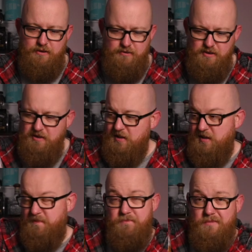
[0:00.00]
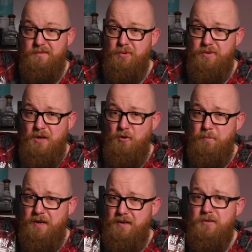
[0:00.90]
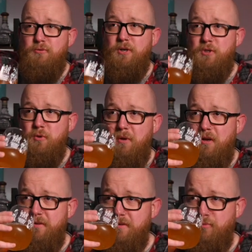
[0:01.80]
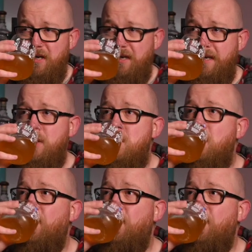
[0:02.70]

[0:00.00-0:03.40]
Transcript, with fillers: then, well, the European traditional blonde really